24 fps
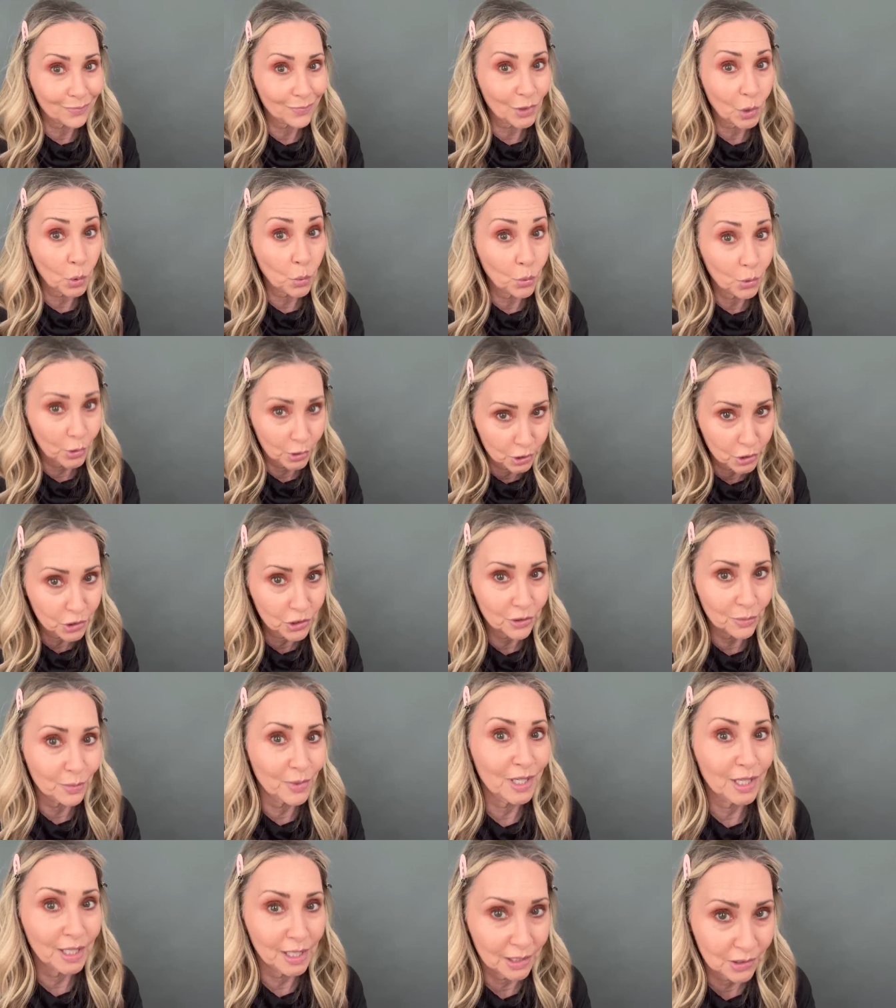would you
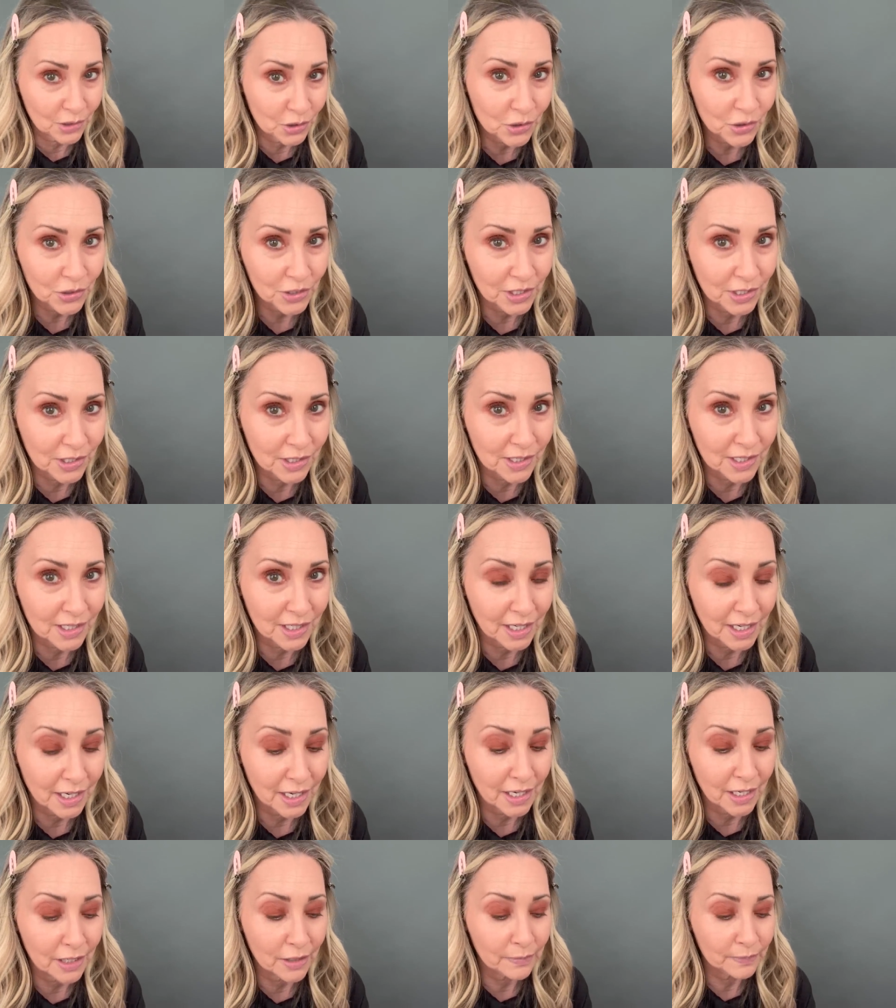be
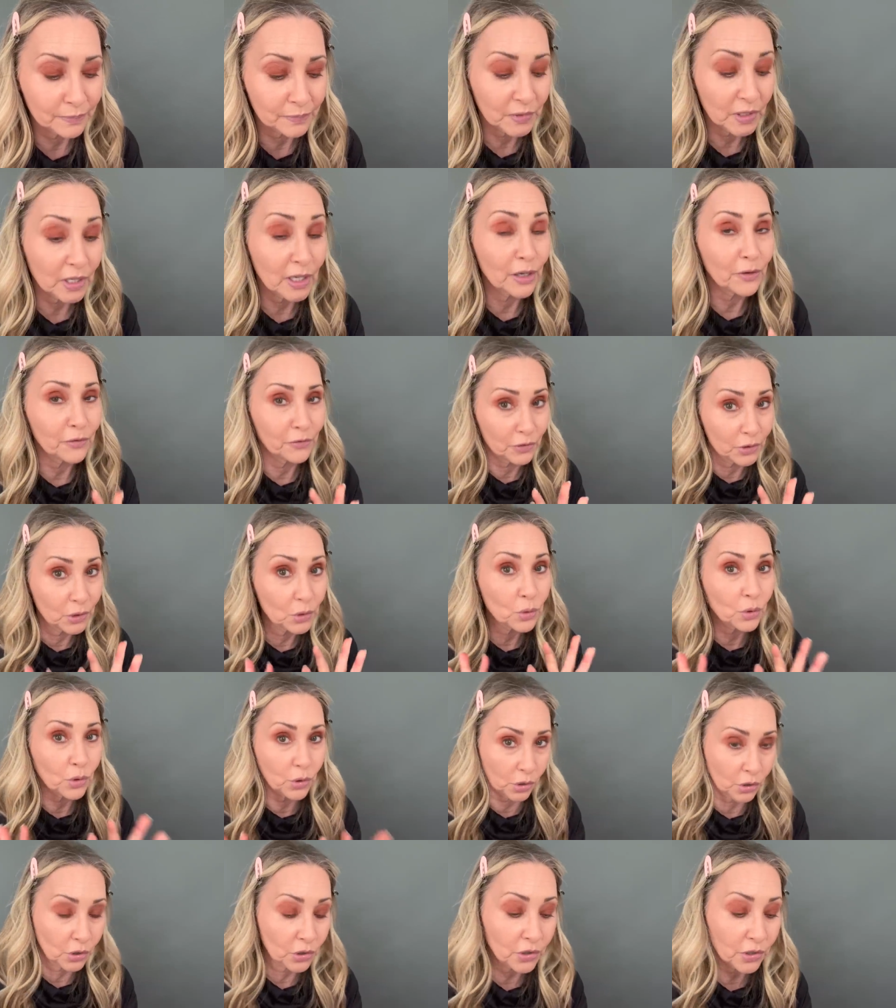interested if you
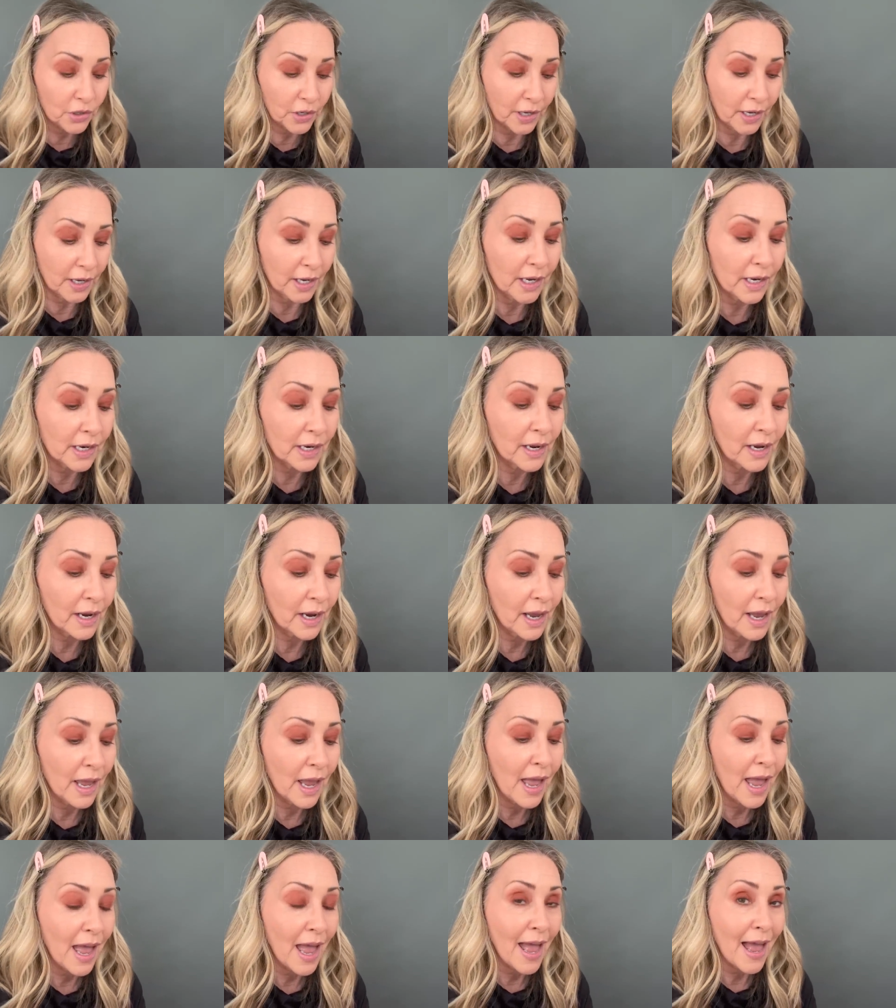could
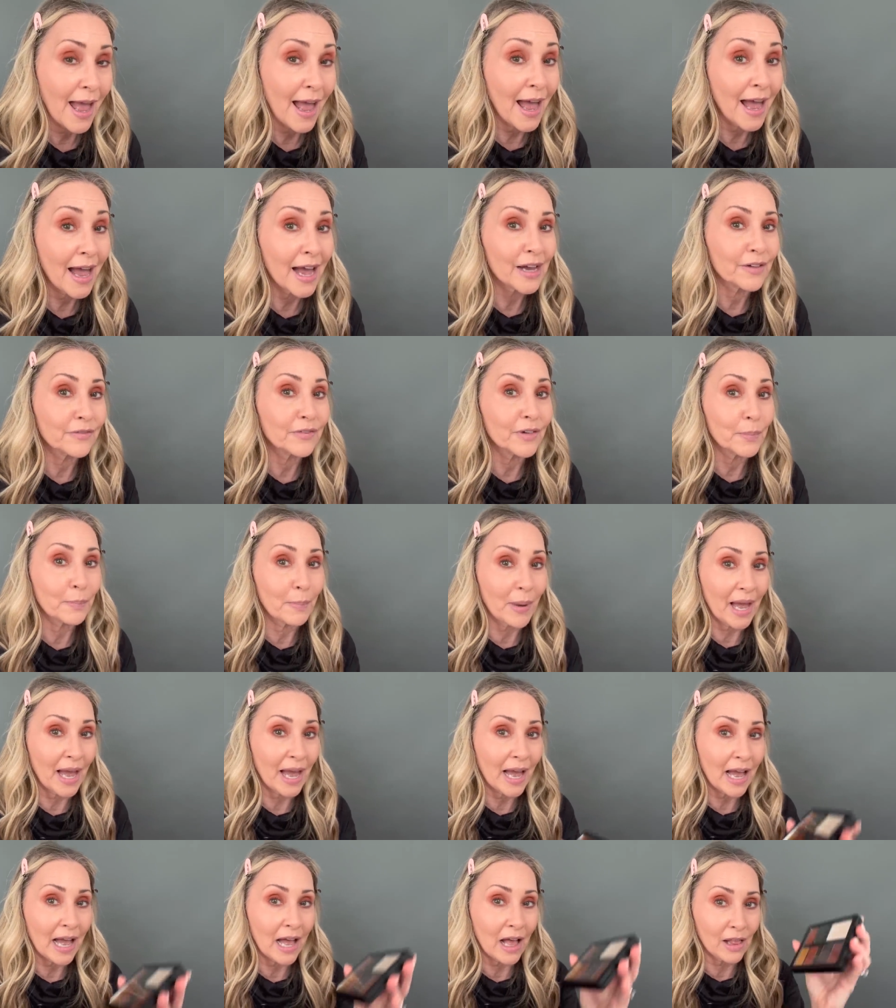have a
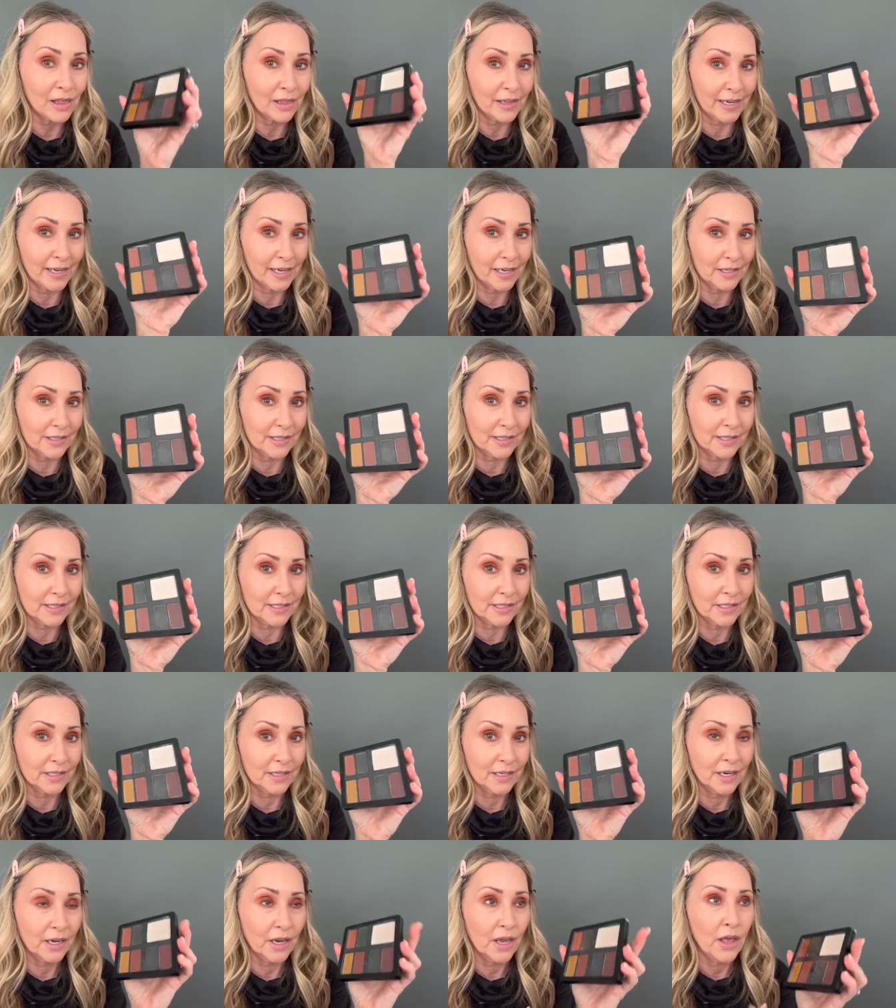palette
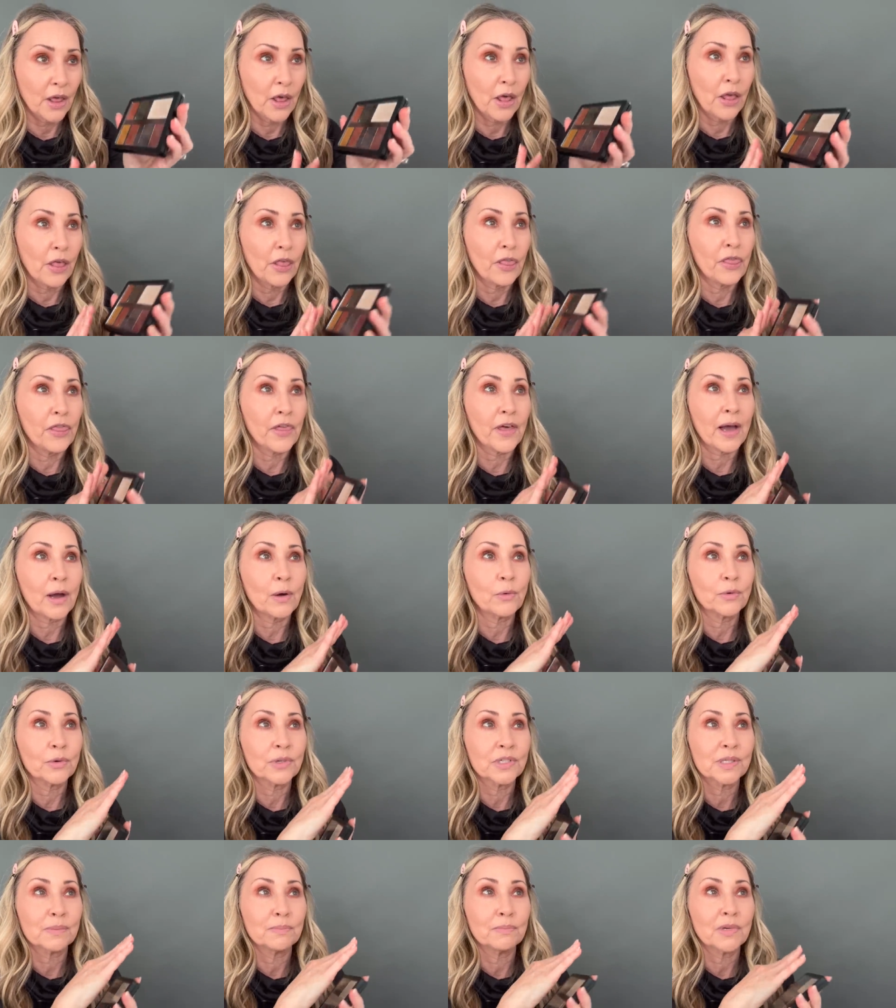that
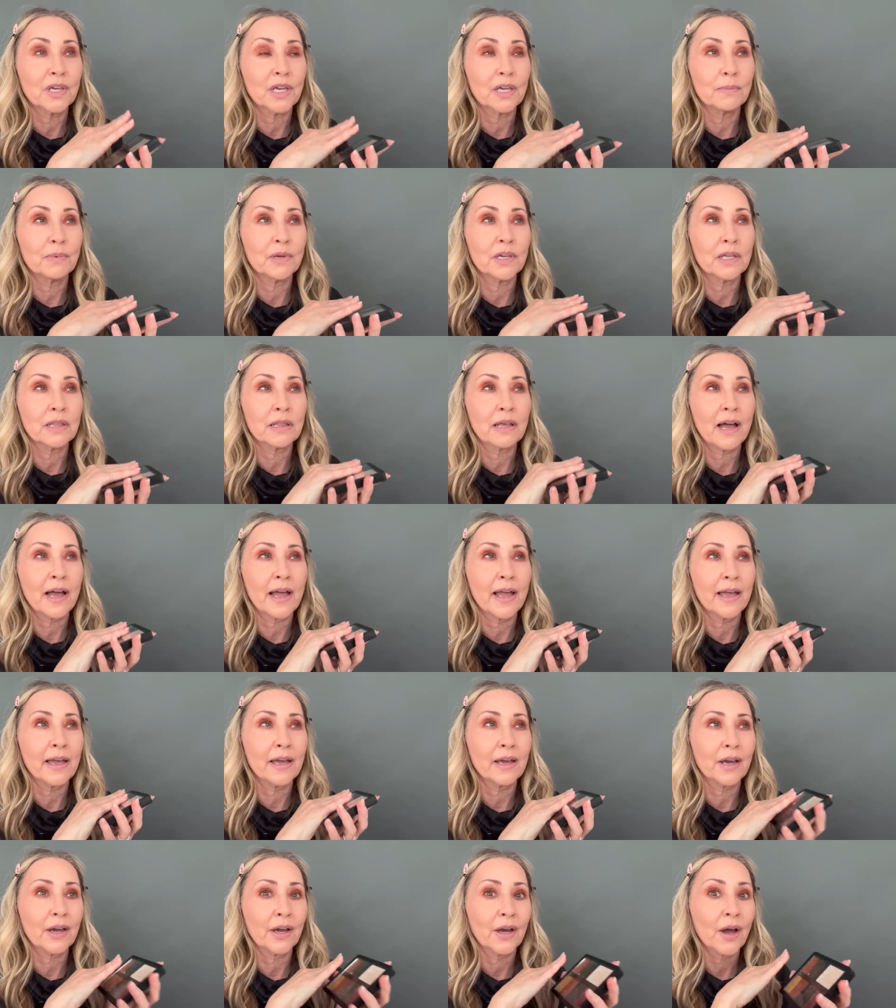was maybe
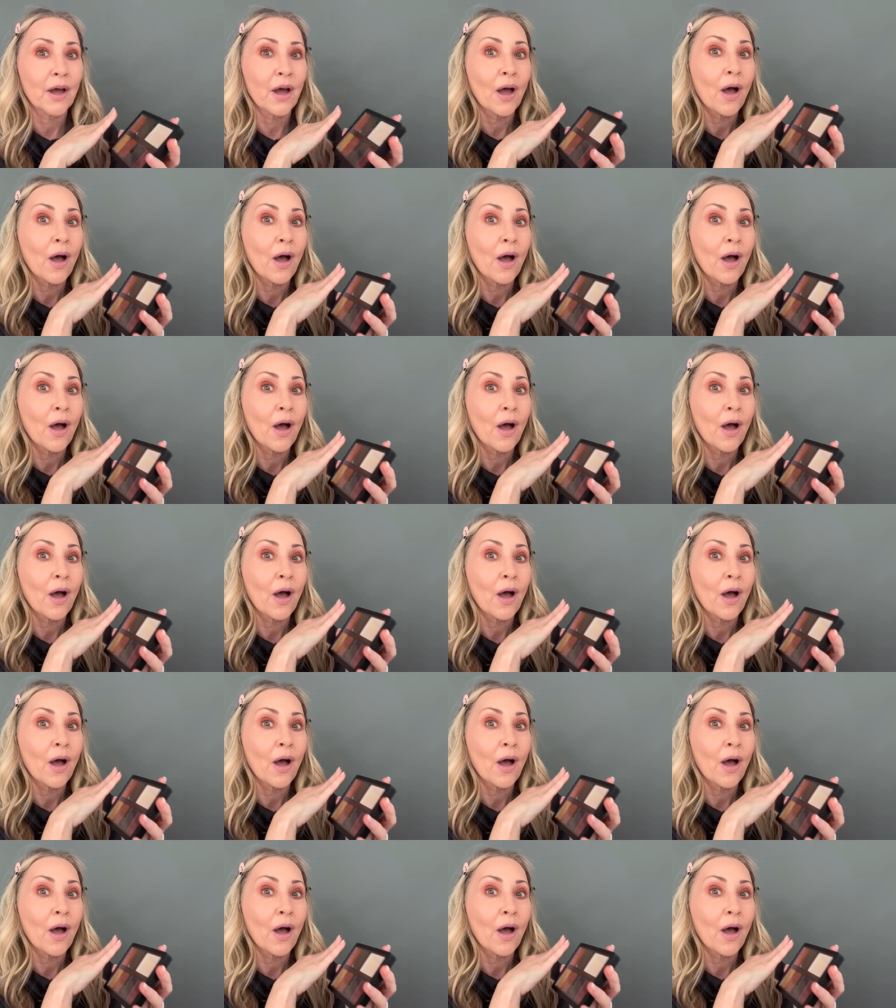like